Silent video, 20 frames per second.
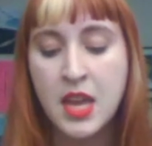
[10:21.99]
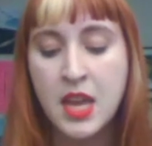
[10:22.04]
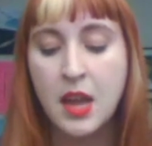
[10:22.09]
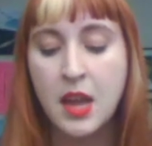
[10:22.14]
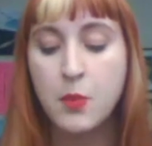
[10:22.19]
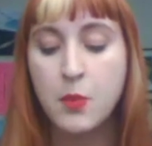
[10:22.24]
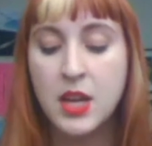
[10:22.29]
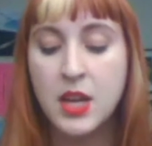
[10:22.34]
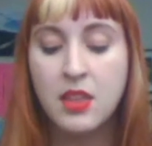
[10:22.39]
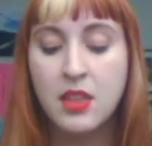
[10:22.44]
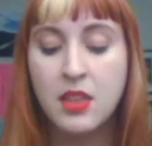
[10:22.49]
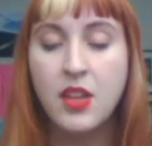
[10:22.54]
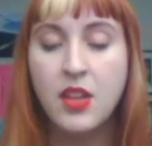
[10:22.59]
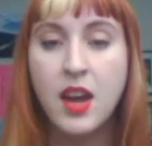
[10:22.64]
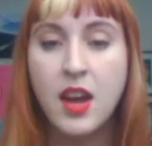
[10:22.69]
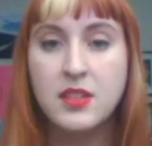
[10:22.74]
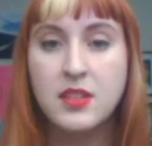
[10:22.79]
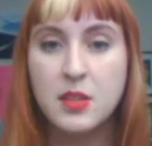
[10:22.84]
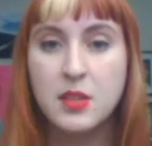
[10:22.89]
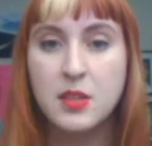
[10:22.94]
and what he
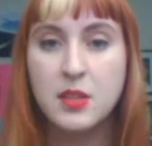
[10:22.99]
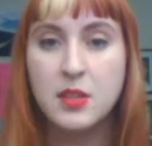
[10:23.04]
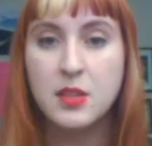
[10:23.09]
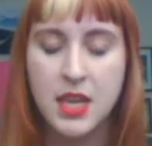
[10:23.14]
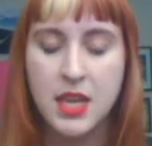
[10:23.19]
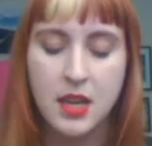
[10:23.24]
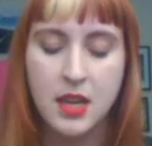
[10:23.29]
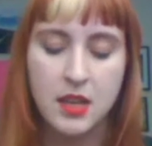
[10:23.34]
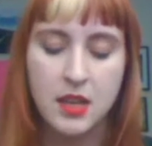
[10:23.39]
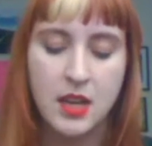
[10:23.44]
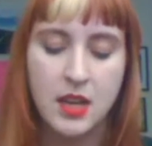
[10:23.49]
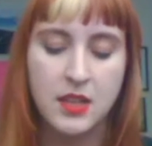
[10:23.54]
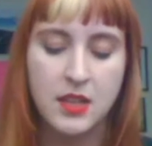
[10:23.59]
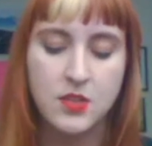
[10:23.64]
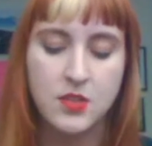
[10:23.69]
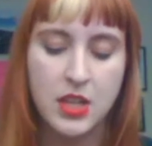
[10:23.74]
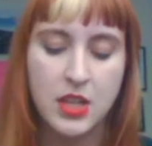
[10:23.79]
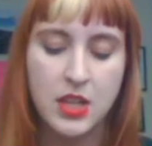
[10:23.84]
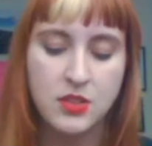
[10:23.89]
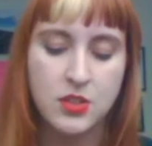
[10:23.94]
thought to be a nice
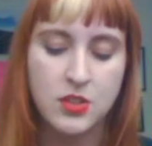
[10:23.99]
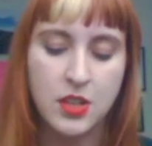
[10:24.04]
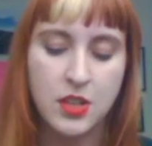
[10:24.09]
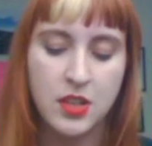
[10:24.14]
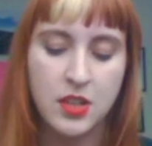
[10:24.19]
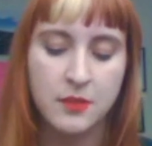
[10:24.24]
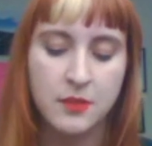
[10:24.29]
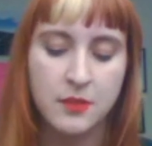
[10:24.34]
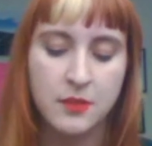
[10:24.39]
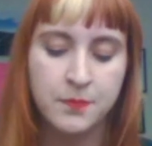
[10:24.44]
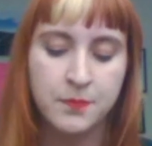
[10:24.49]
gesture.